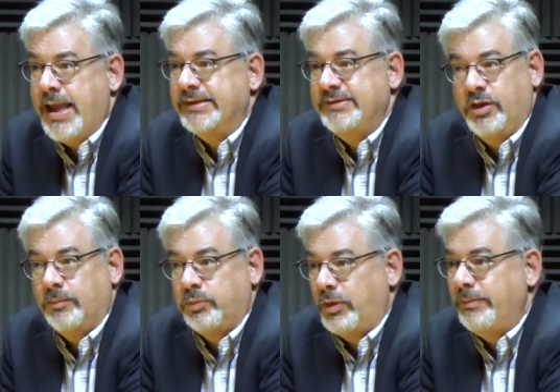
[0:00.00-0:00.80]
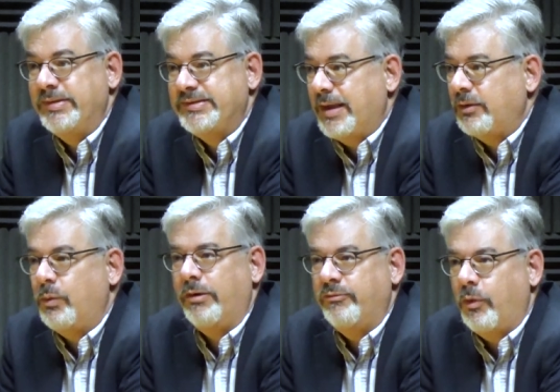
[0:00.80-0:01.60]
as the unemployment's down to,
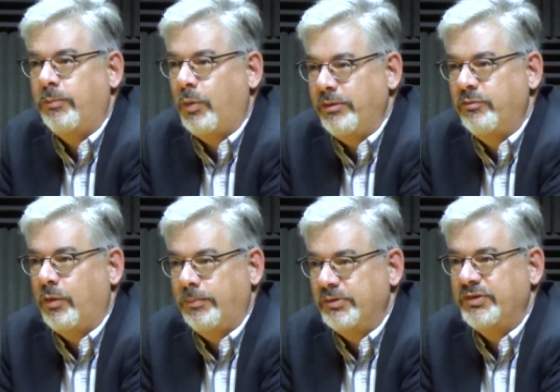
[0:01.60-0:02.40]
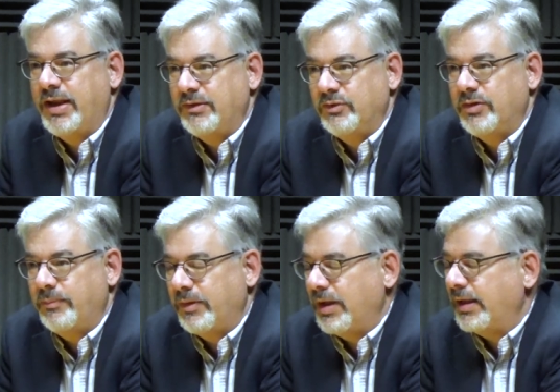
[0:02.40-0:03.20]
what, 4.4% or
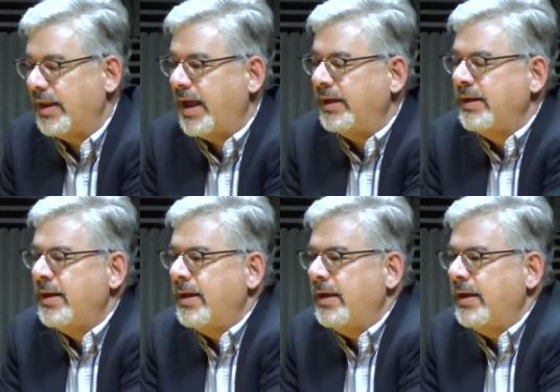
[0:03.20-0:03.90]
something like that, mm-hmm.